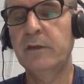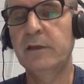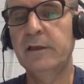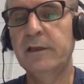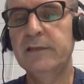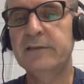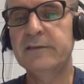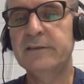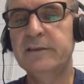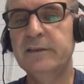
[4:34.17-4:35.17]
Let's
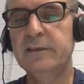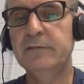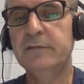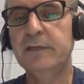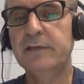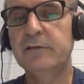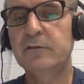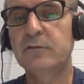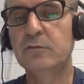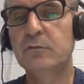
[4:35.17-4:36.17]
see if that
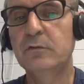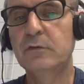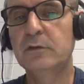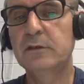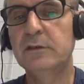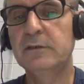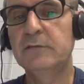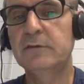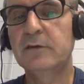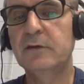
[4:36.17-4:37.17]
rule
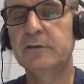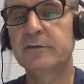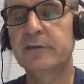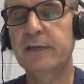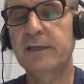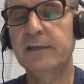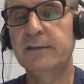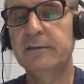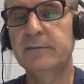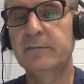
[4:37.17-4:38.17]
gives us that.
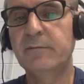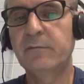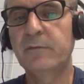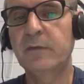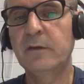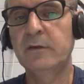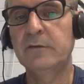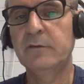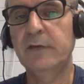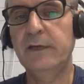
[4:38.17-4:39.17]

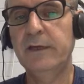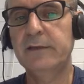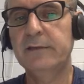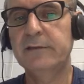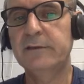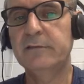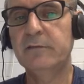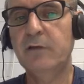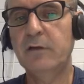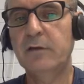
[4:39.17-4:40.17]
So x is
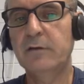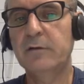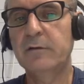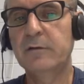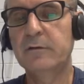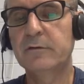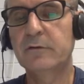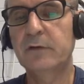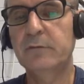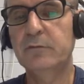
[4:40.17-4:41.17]
1.
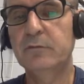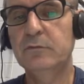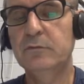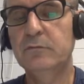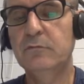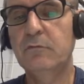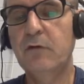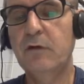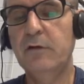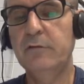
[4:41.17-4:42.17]
So I put
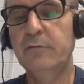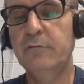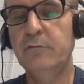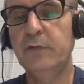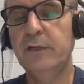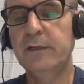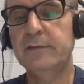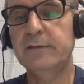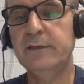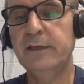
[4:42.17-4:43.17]
1 for
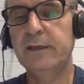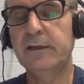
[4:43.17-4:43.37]
x here.